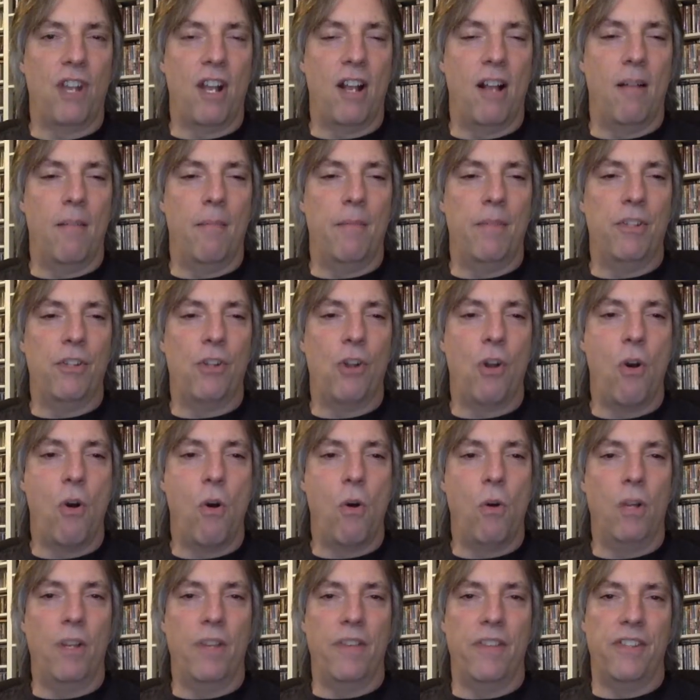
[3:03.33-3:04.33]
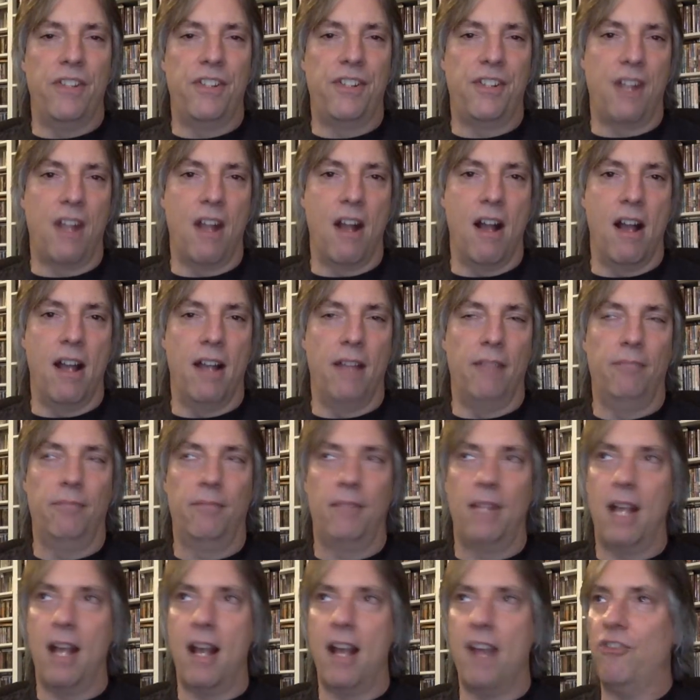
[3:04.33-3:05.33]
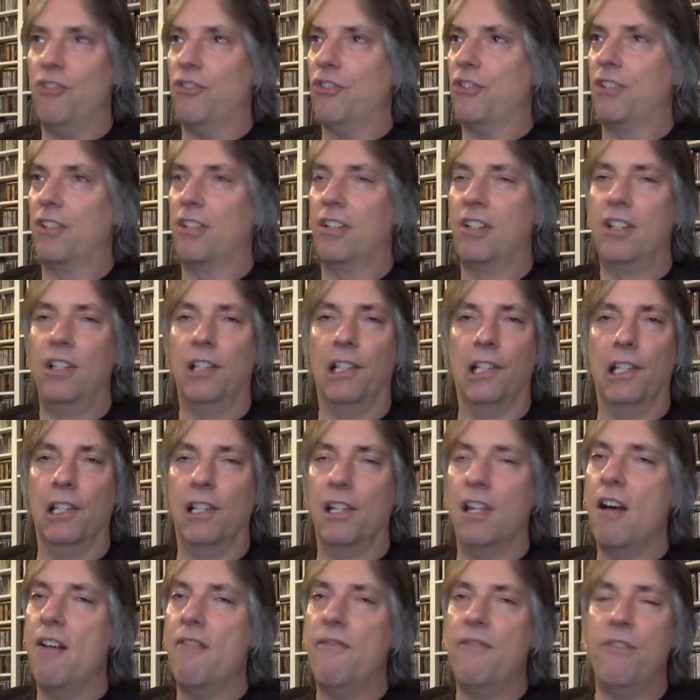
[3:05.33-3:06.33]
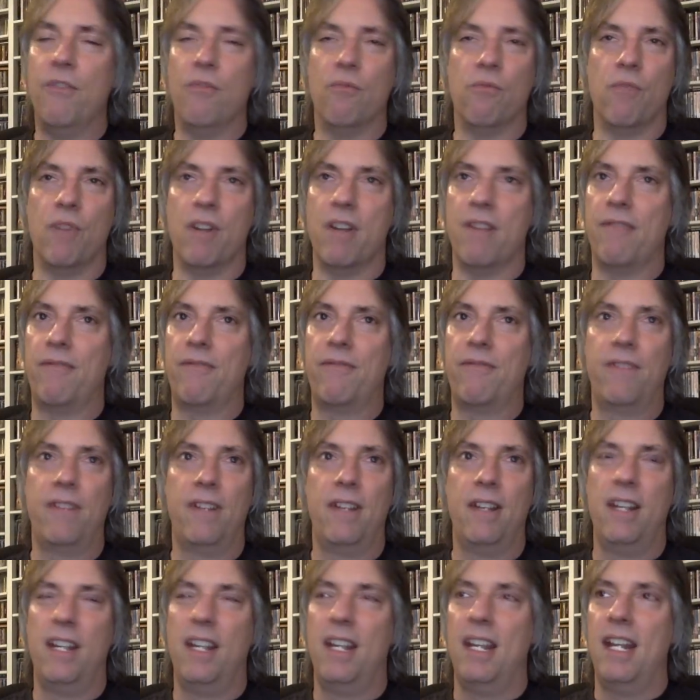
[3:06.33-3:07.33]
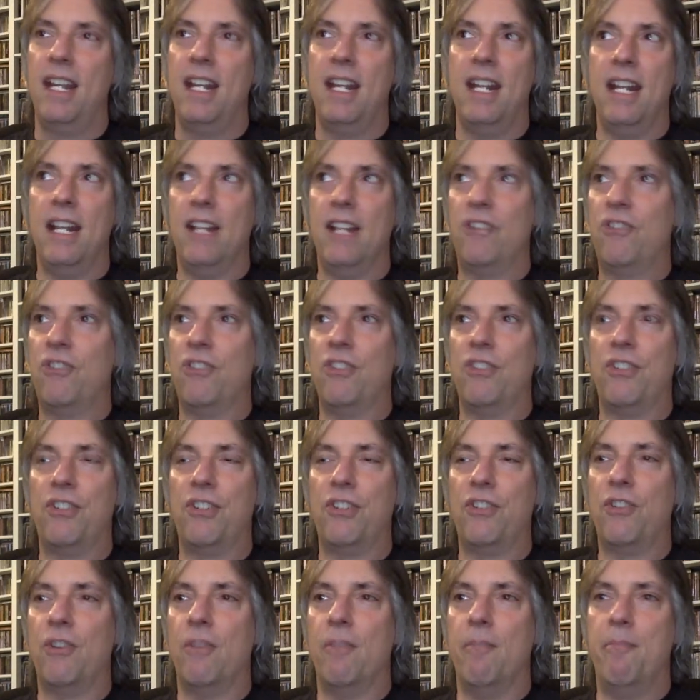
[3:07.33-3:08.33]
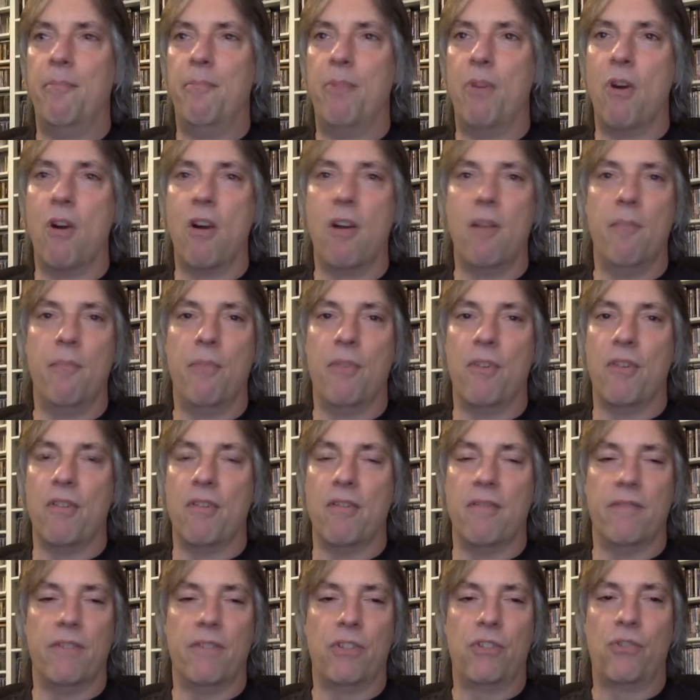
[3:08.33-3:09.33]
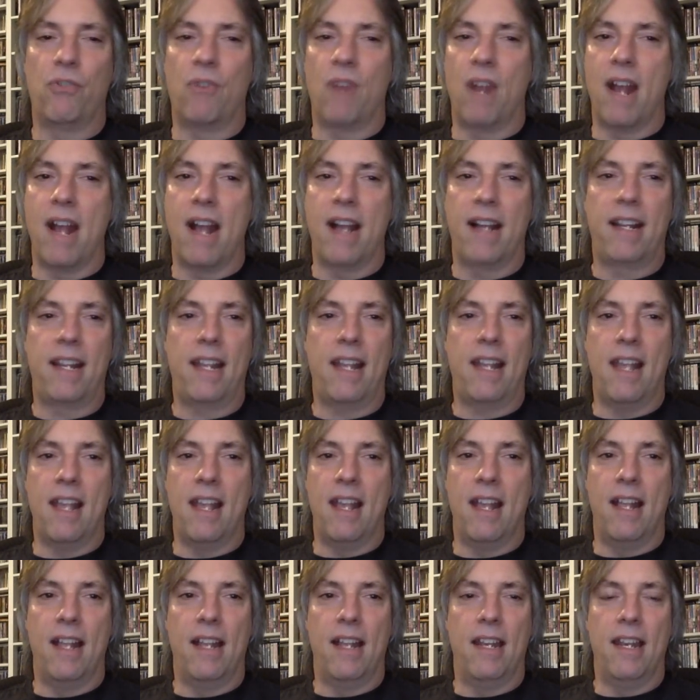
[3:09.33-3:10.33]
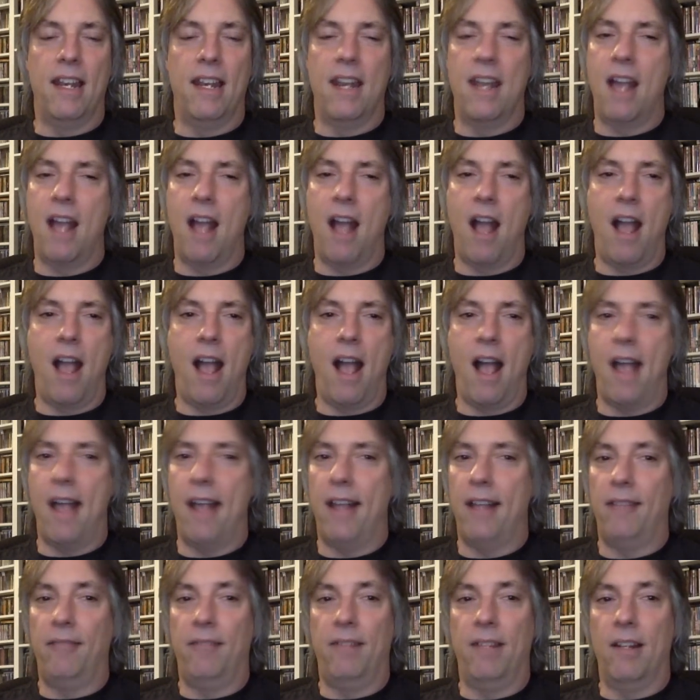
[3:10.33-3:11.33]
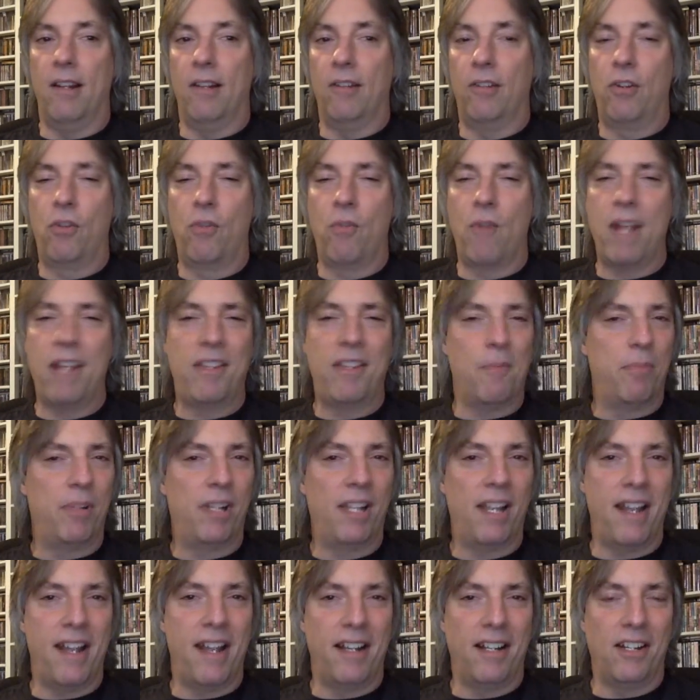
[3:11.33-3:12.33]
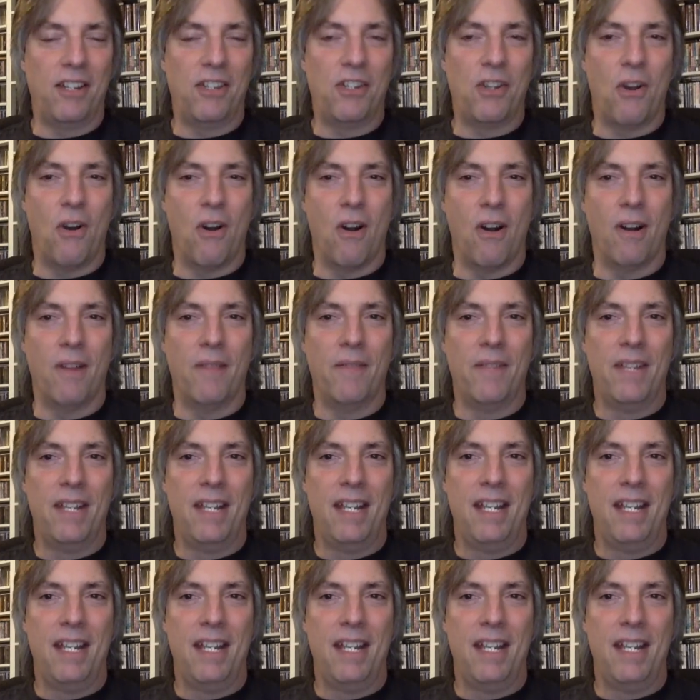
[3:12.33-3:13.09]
album is Hole in the Sky. I just love the riff. It's just such a barn burner of a track, and I, you know, great to play on guitar